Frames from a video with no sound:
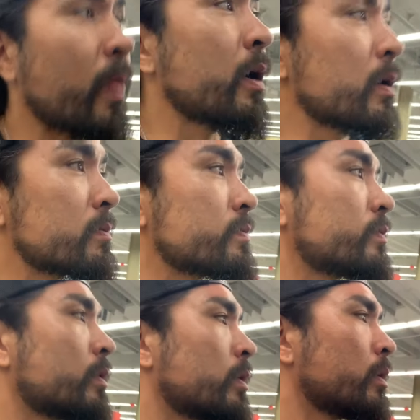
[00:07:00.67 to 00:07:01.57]
You
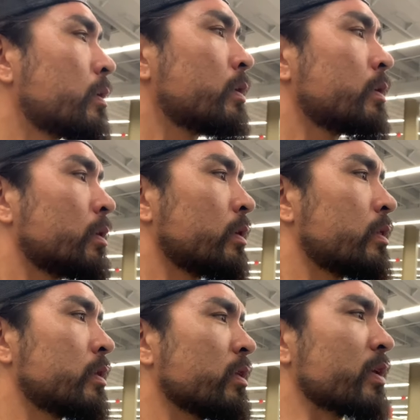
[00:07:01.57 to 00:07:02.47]

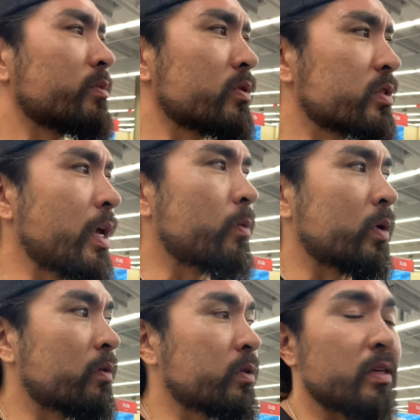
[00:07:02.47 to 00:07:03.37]
know, like moonscape or
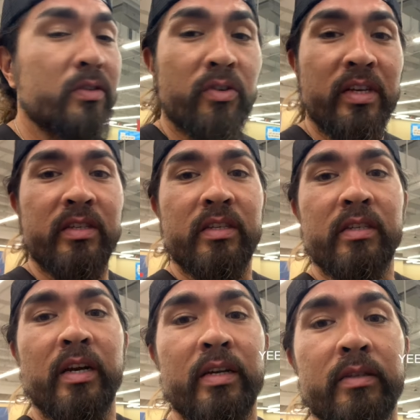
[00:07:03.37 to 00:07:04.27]
whatever. These are Yeezy
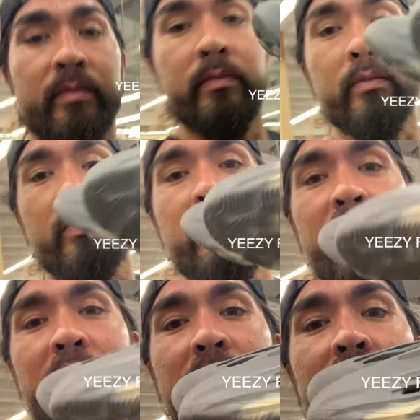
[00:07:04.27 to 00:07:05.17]
slides.
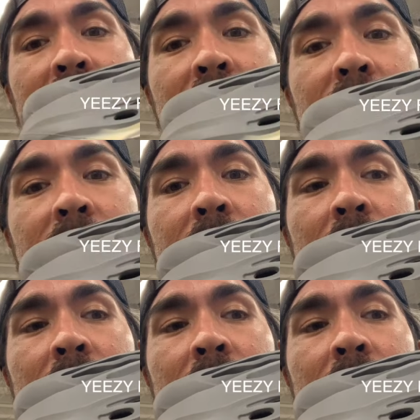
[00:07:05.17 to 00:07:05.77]
Pretty awesome.